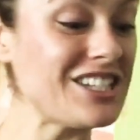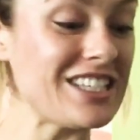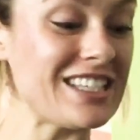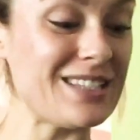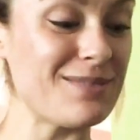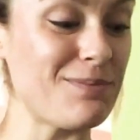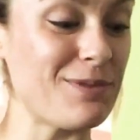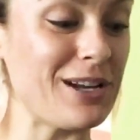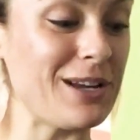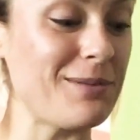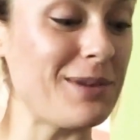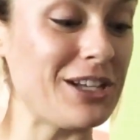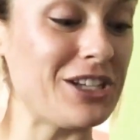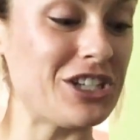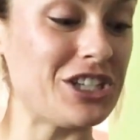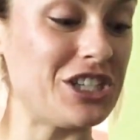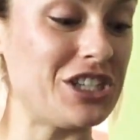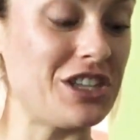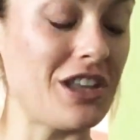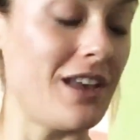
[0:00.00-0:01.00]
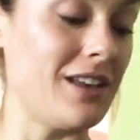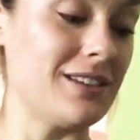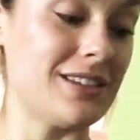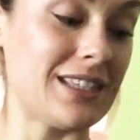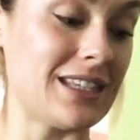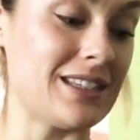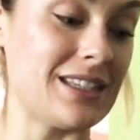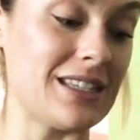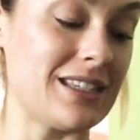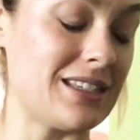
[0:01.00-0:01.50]
just pretty much,
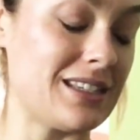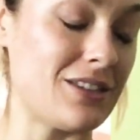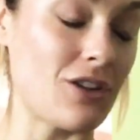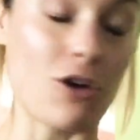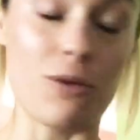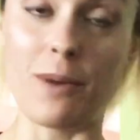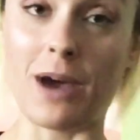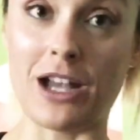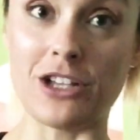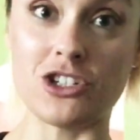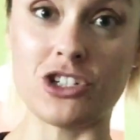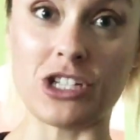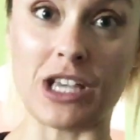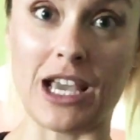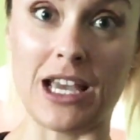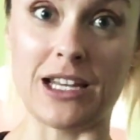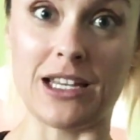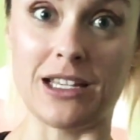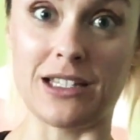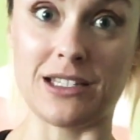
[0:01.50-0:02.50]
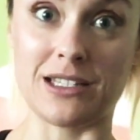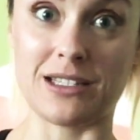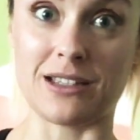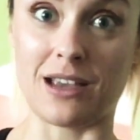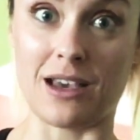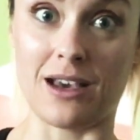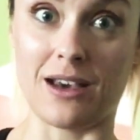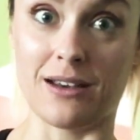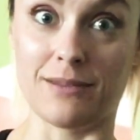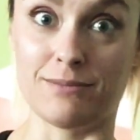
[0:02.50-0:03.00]
since it's so much and it's
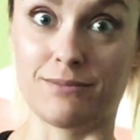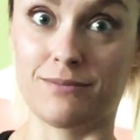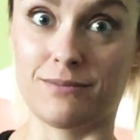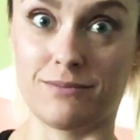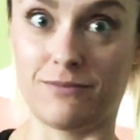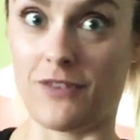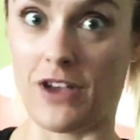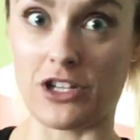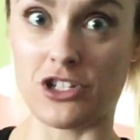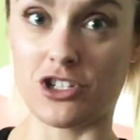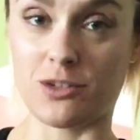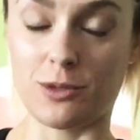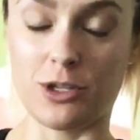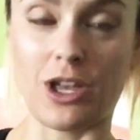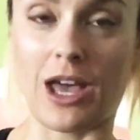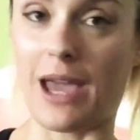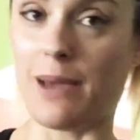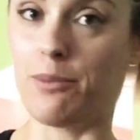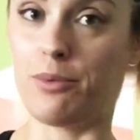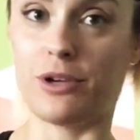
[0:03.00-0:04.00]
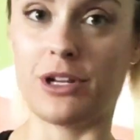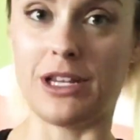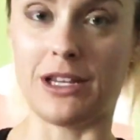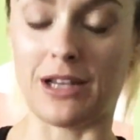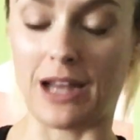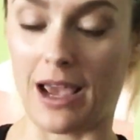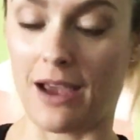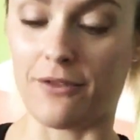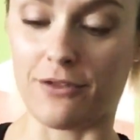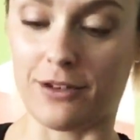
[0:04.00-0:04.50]
vegetable, I put it
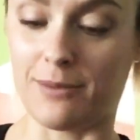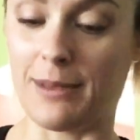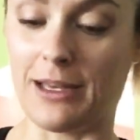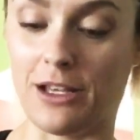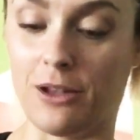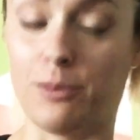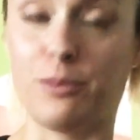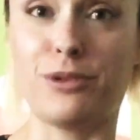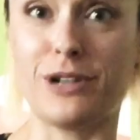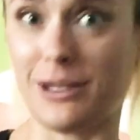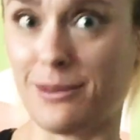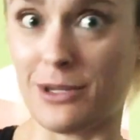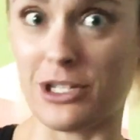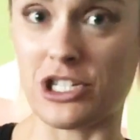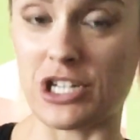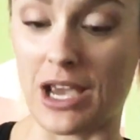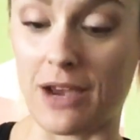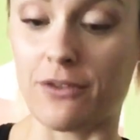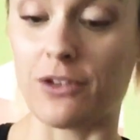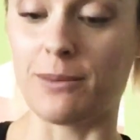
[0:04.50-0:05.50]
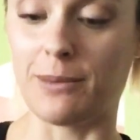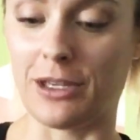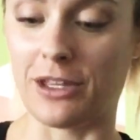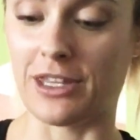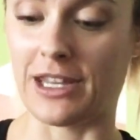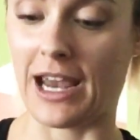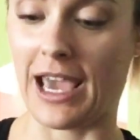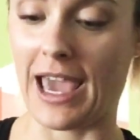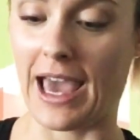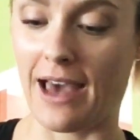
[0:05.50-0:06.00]
in every meal, pretty much every meal
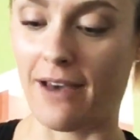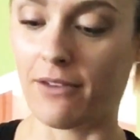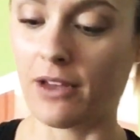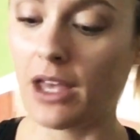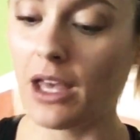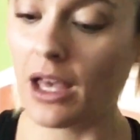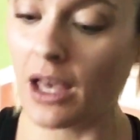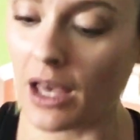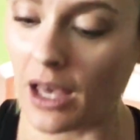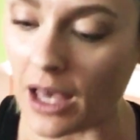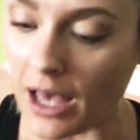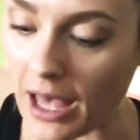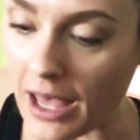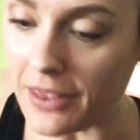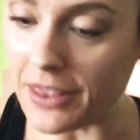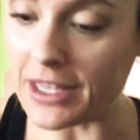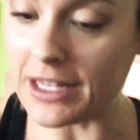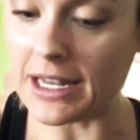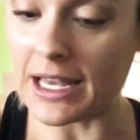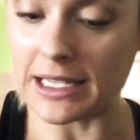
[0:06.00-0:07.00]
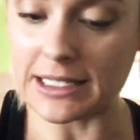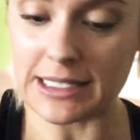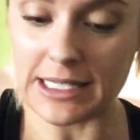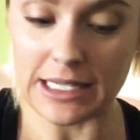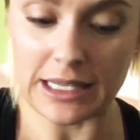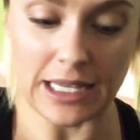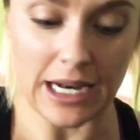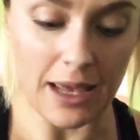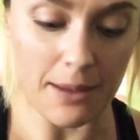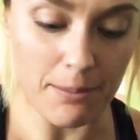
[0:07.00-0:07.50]
that I have. The next
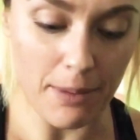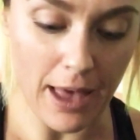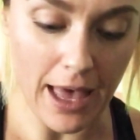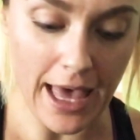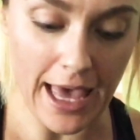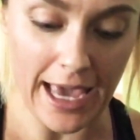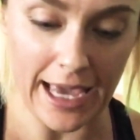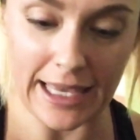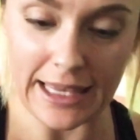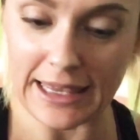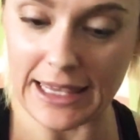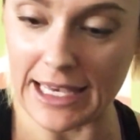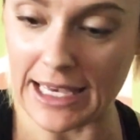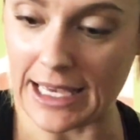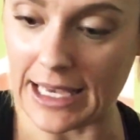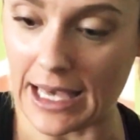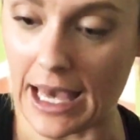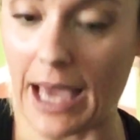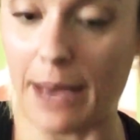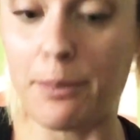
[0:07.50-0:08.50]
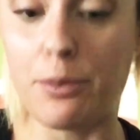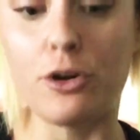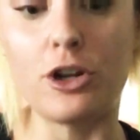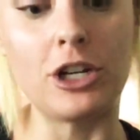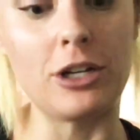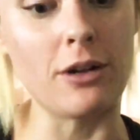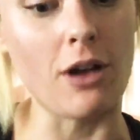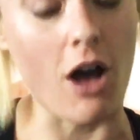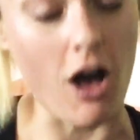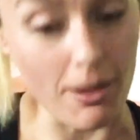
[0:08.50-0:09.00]
thing that I buy that I put
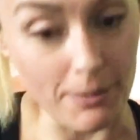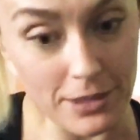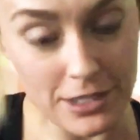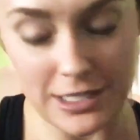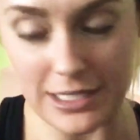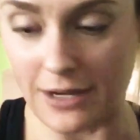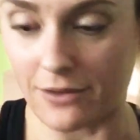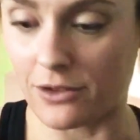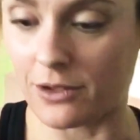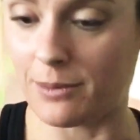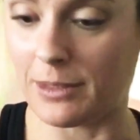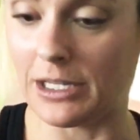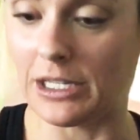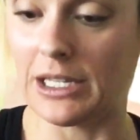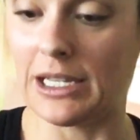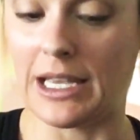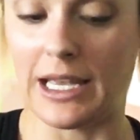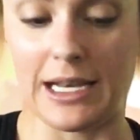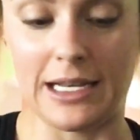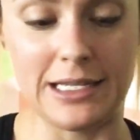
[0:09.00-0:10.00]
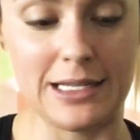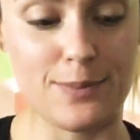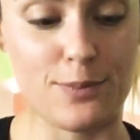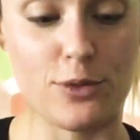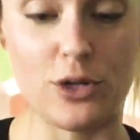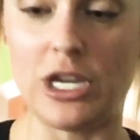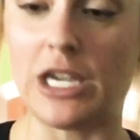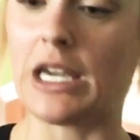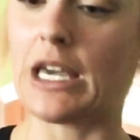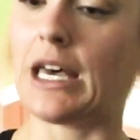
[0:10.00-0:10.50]
in almost every meal and is
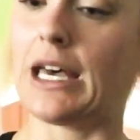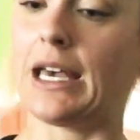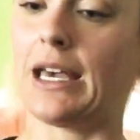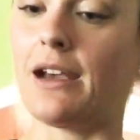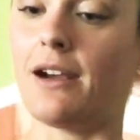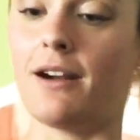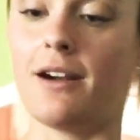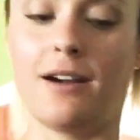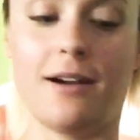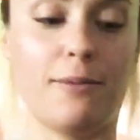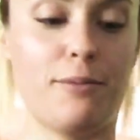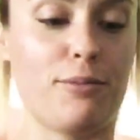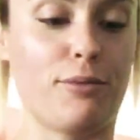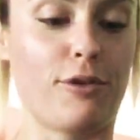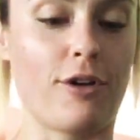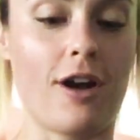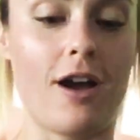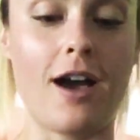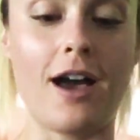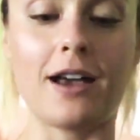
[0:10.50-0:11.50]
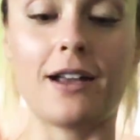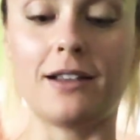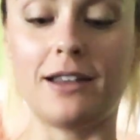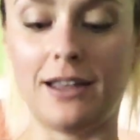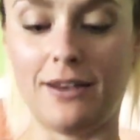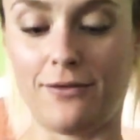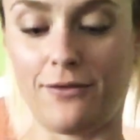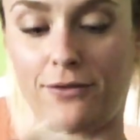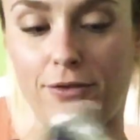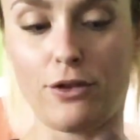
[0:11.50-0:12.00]
pre-cut are
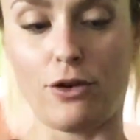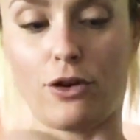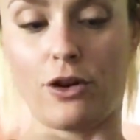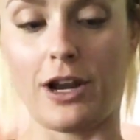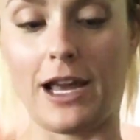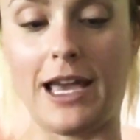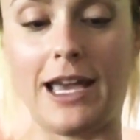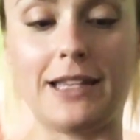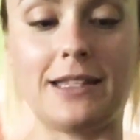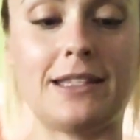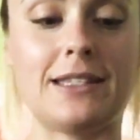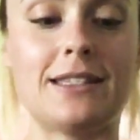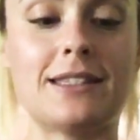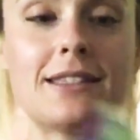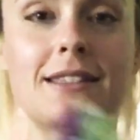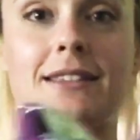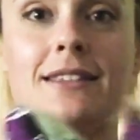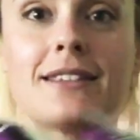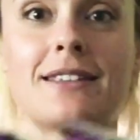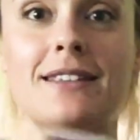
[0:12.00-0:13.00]
broccoli florets.